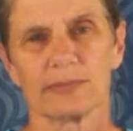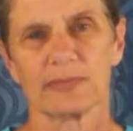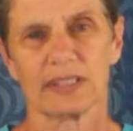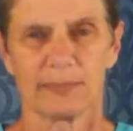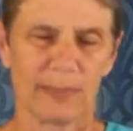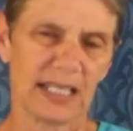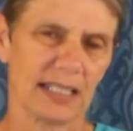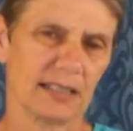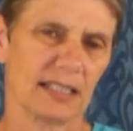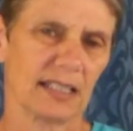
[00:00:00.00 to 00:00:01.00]
the
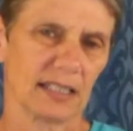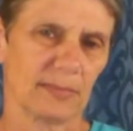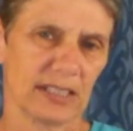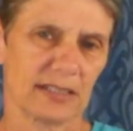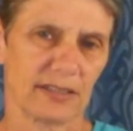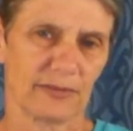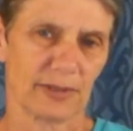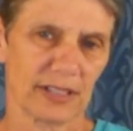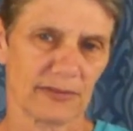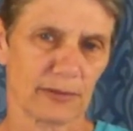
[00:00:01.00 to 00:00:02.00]
main elements of
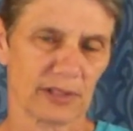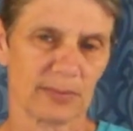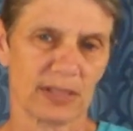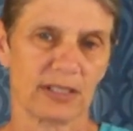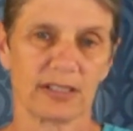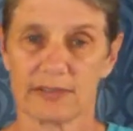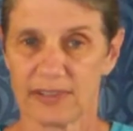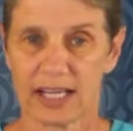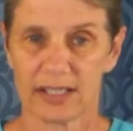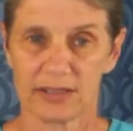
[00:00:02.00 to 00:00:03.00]
reinforcement are the
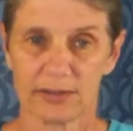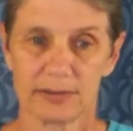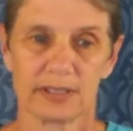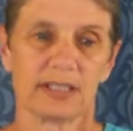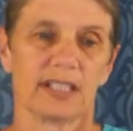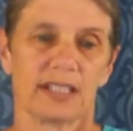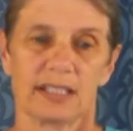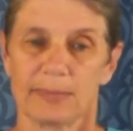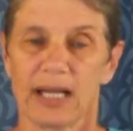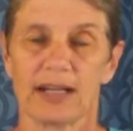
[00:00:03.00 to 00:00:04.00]
value,
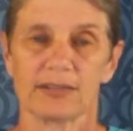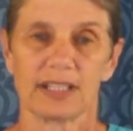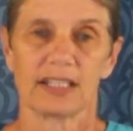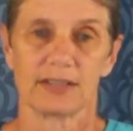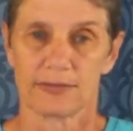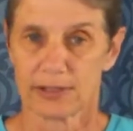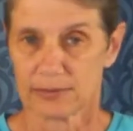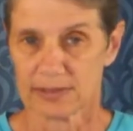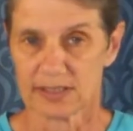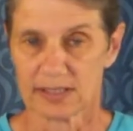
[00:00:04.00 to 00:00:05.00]
the amount, and the
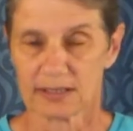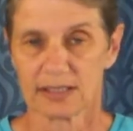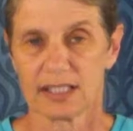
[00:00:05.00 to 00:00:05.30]
frequency.